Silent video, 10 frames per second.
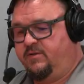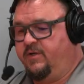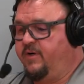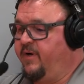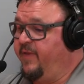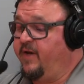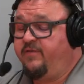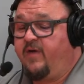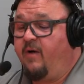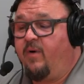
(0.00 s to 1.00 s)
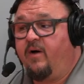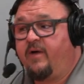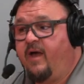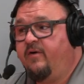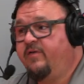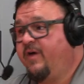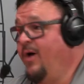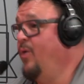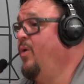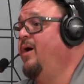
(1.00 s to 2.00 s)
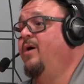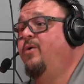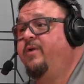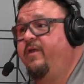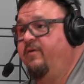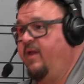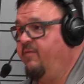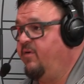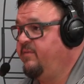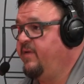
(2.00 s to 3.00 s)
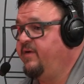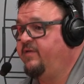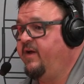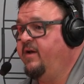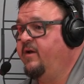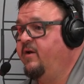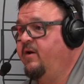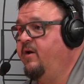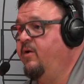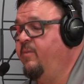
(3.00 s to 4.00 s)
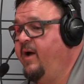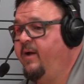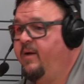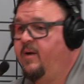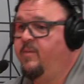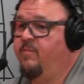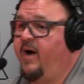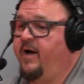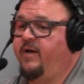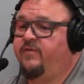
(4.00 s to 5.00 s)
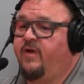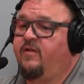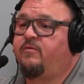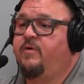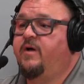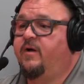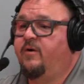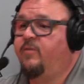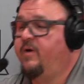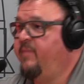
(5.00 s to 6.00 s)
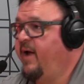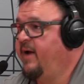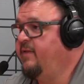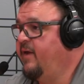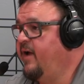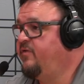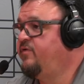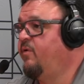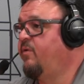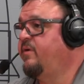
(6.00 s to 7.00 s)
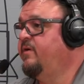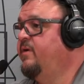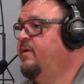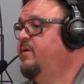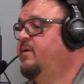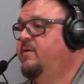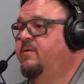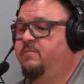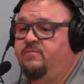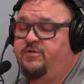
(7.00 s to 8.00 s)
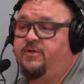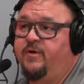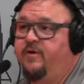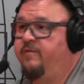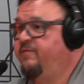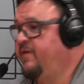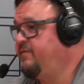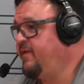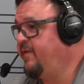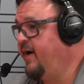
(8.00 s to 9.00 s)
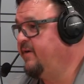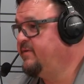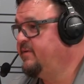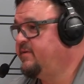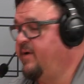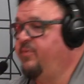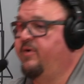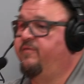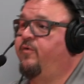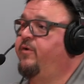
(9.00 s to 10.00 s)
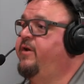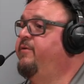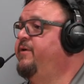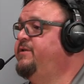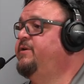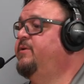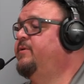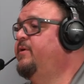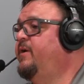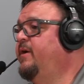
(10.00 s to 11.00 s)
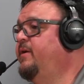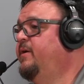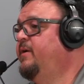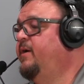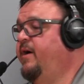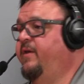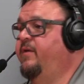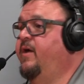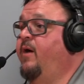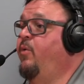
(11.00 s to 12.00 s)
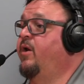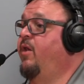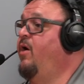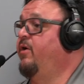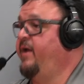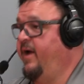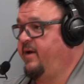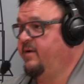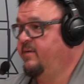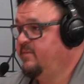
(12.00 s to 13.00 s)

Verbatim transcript: Sure. And then you've got wildcatters that go a whole nother level, and they say, no, no, no, my mine is a three hundred Win Mag that I shortened two hundred fifty thousandths. I put a forty degree shoulder on it, and I want a long neck.